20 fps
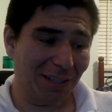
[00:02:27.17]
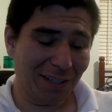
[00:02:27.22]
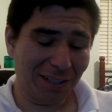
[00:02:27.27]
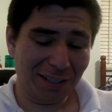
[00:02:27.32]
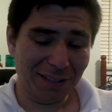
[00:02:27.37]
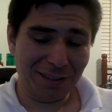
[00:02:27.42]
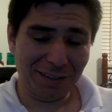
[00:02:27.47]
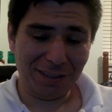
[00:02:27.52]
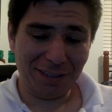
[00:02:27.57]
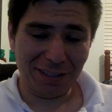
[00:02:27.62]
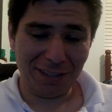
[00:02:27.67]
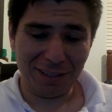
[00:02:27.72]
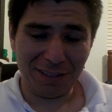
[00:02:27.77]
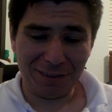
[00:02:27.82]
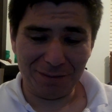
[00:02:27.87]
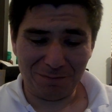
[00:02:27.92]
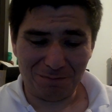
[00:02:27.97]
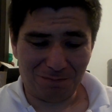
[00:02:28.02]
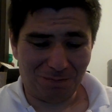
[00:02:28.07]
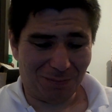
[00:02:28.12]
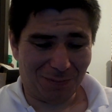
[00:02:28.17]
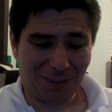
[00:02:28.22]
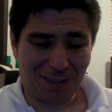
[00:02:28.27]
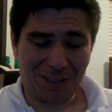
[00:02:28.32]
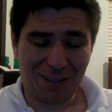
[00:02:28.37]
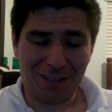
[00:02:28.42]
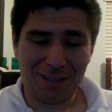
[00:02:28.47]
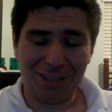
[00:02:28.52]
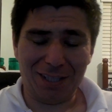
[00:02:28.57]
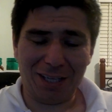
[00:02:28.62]
And then,
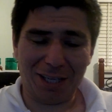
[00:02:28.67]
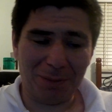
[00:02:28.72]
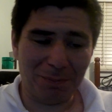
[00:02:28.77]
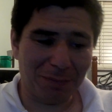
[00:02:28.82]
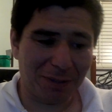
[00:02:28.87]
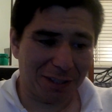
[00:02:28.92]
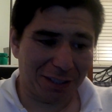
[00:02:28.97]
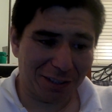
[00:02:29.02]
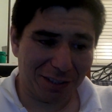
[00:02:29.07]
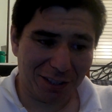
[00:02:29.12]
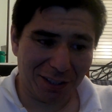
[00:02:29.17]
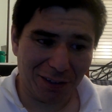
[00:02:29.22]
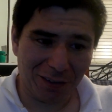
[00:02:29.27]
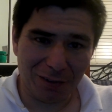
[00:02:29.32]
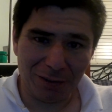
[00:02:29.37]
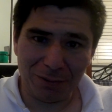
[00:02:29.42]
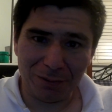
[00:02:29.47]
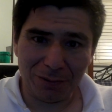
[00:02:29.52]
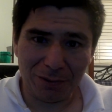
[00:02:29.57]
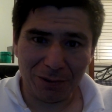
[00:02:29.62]
like I'm gonna tell you,